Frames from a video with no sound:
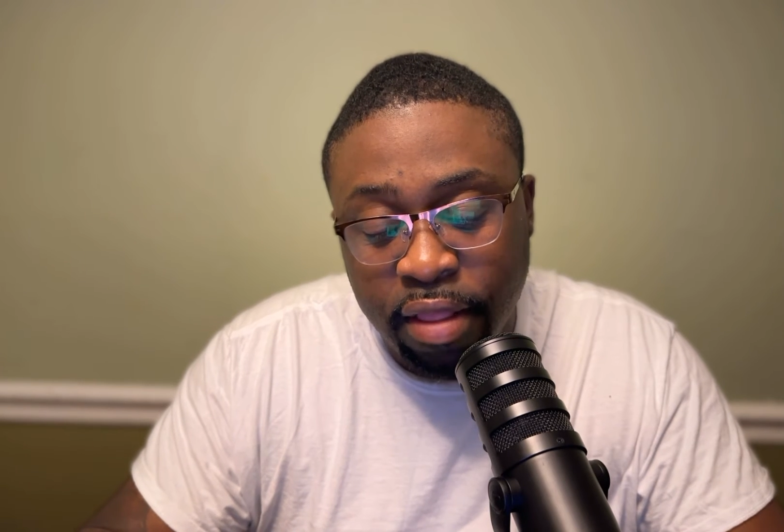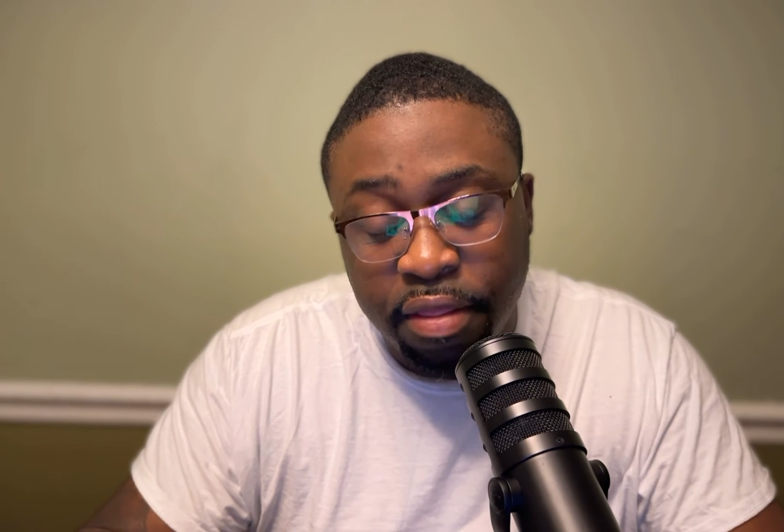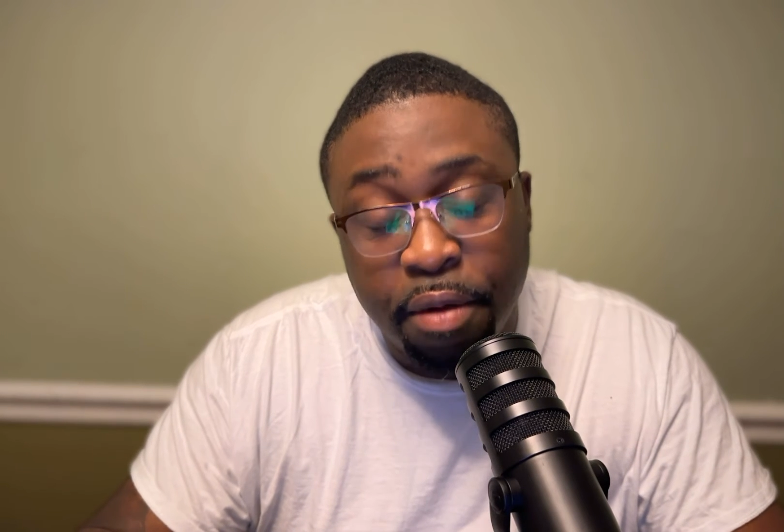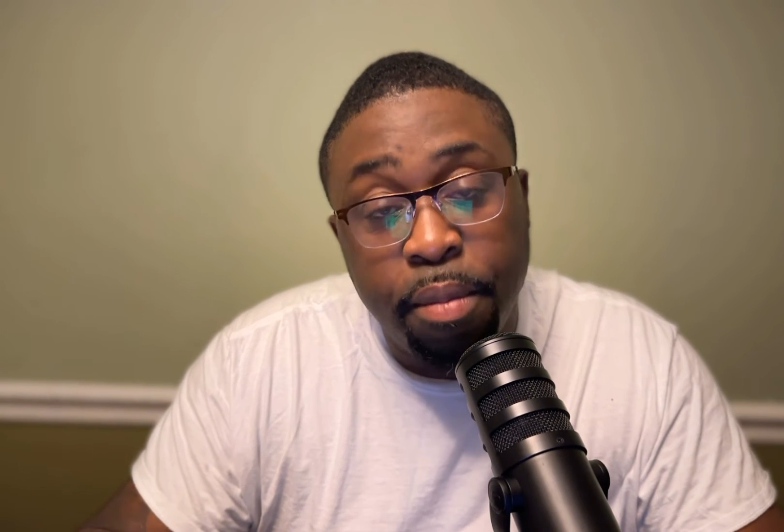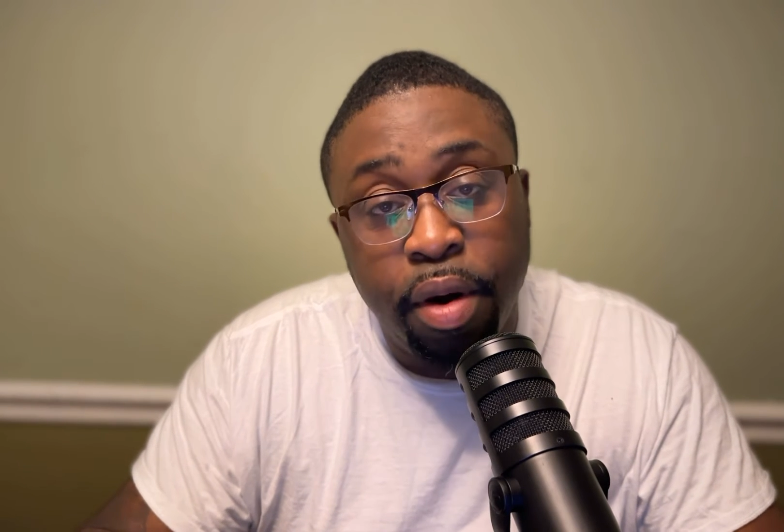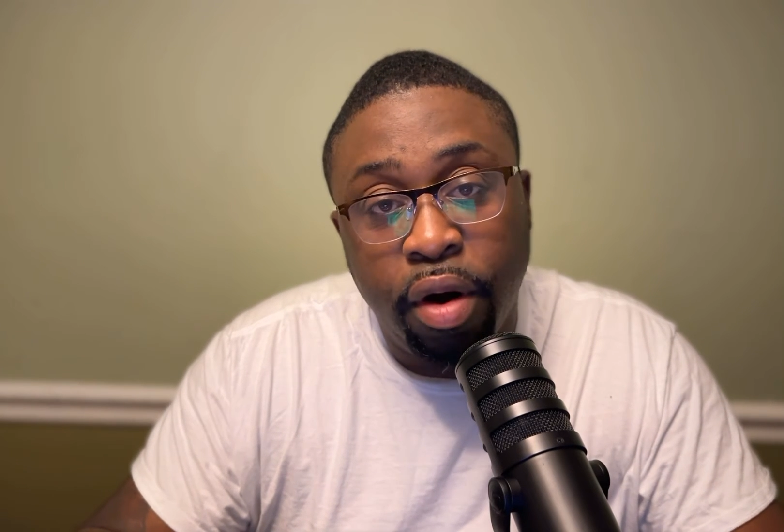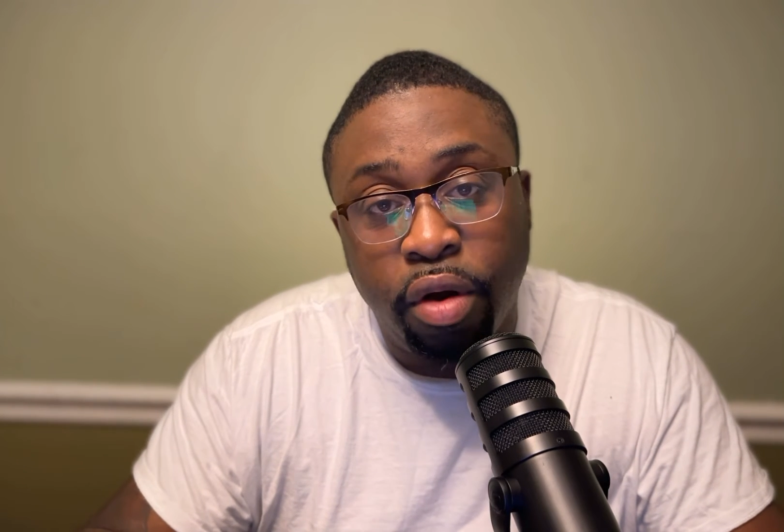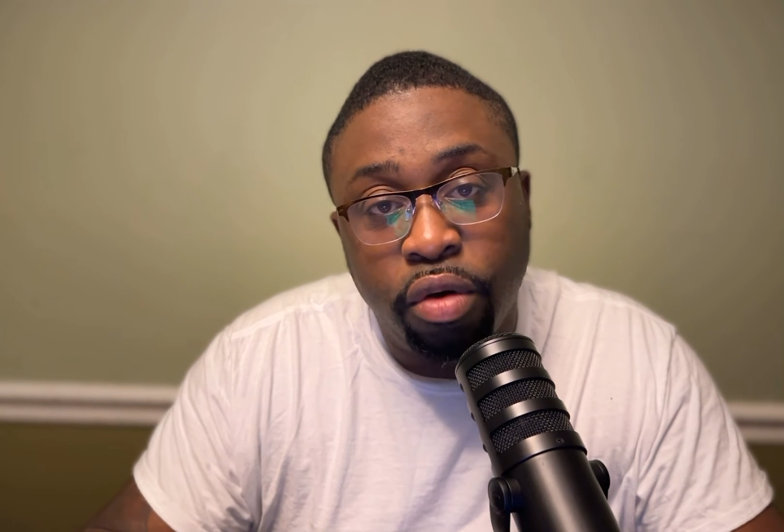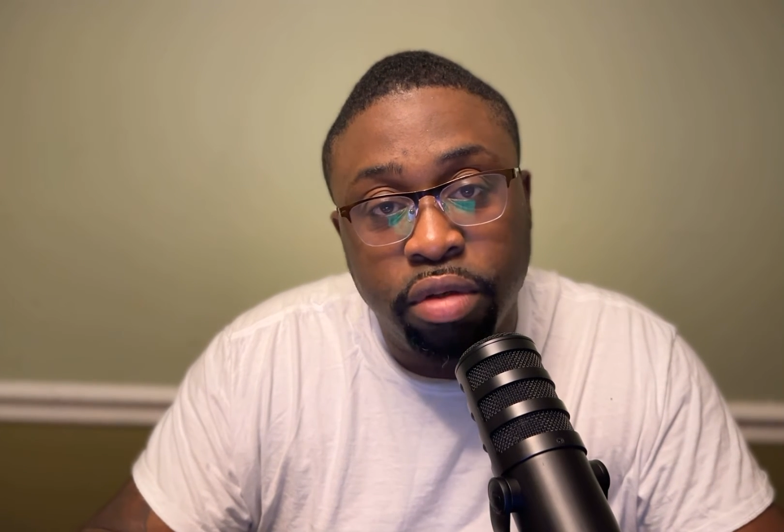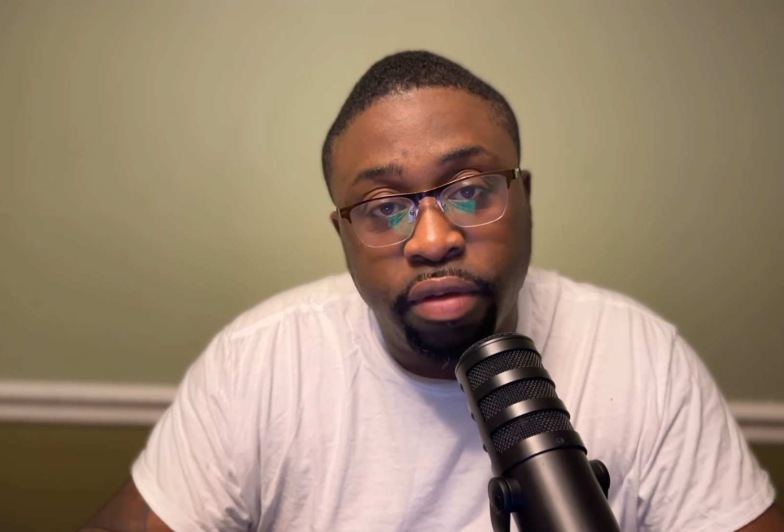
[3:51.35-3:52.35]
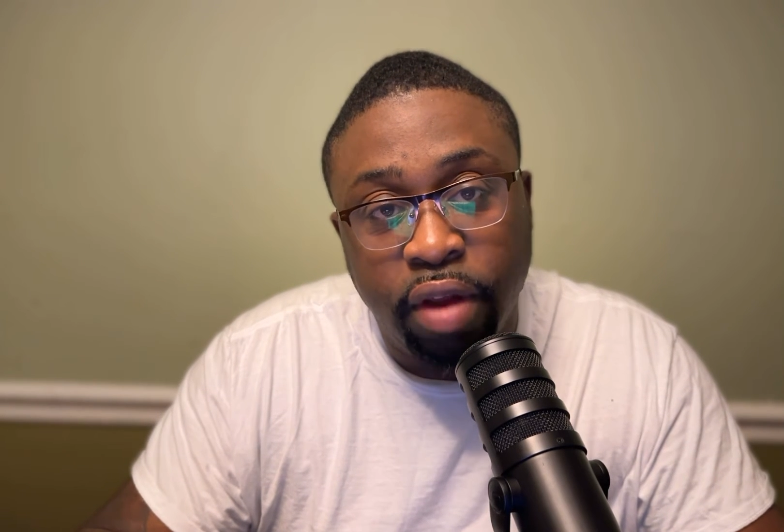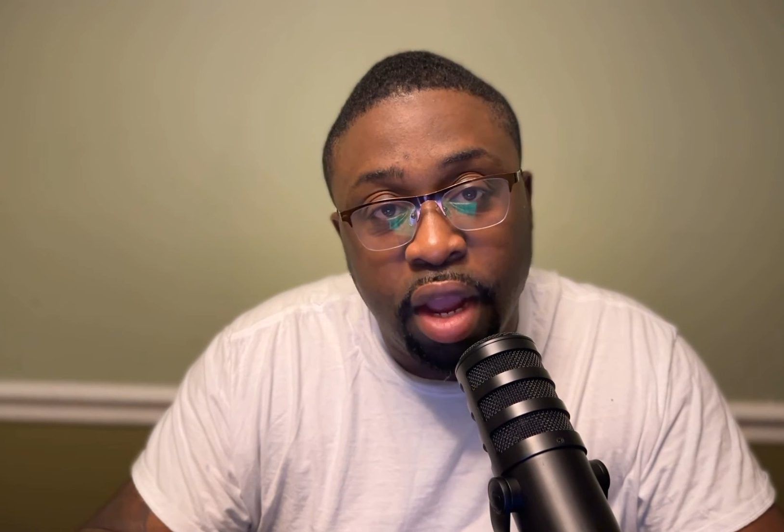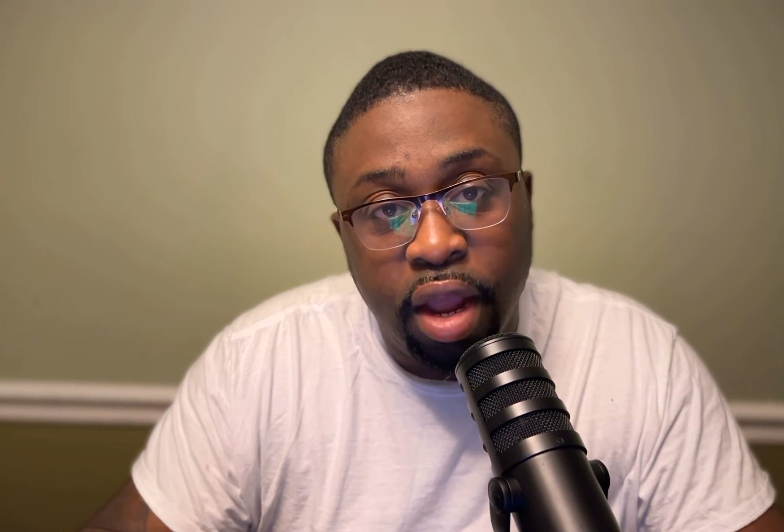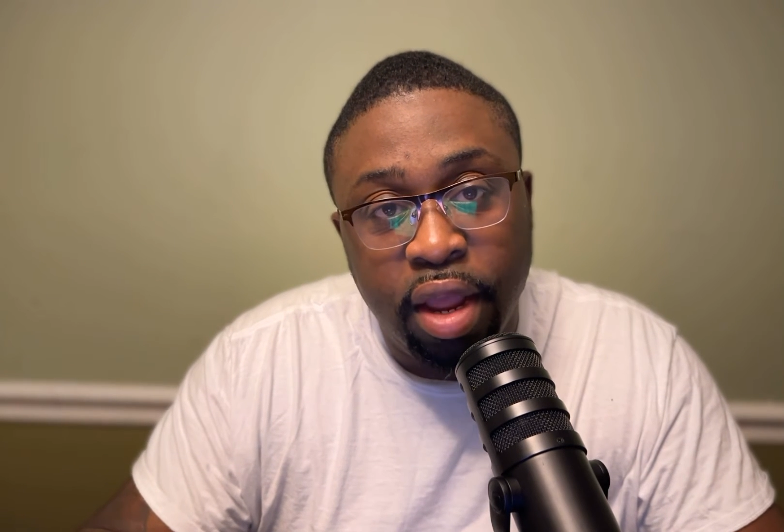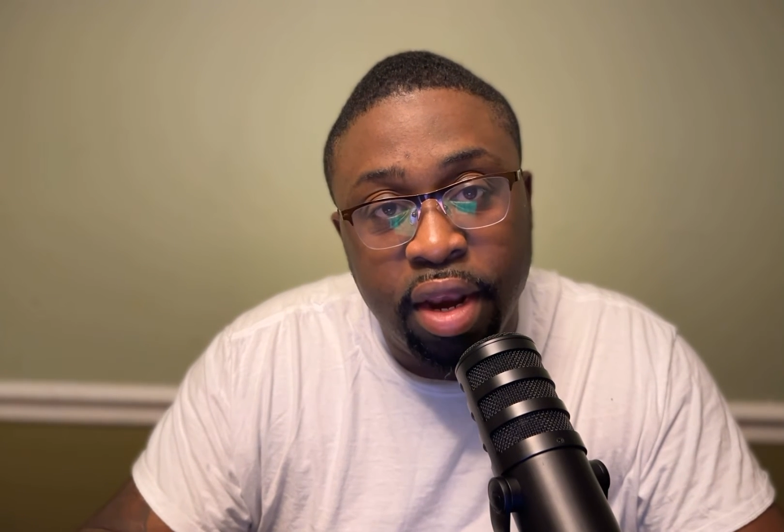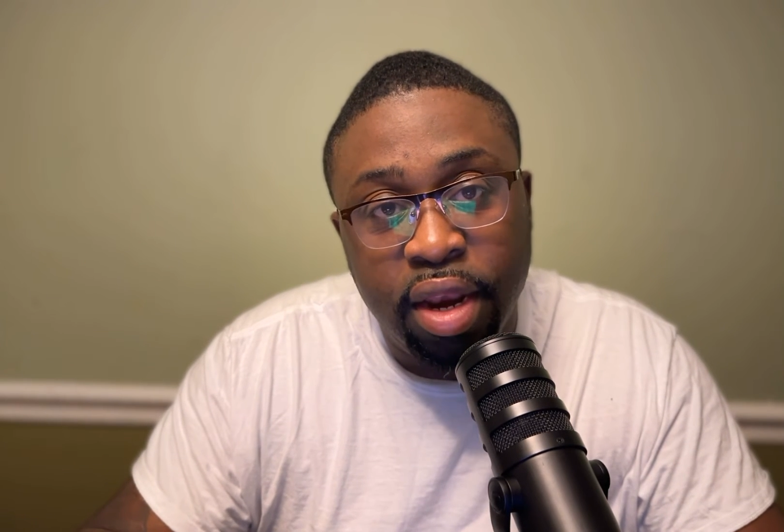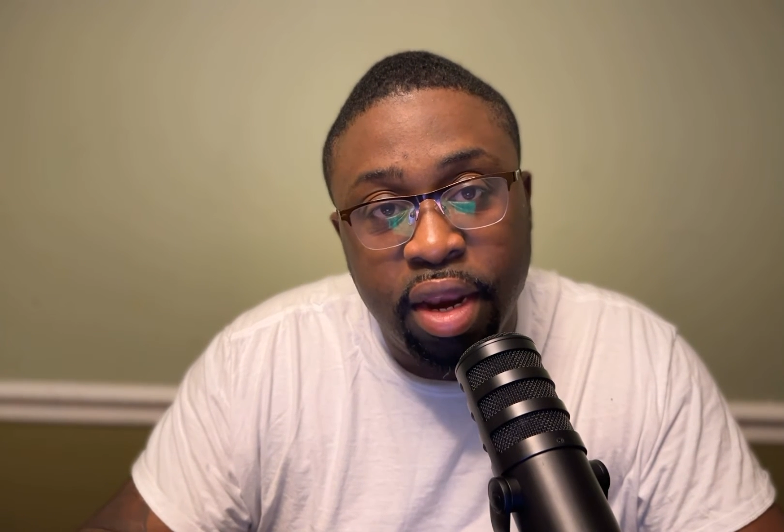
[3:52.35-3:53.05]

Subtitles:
the miracles of God,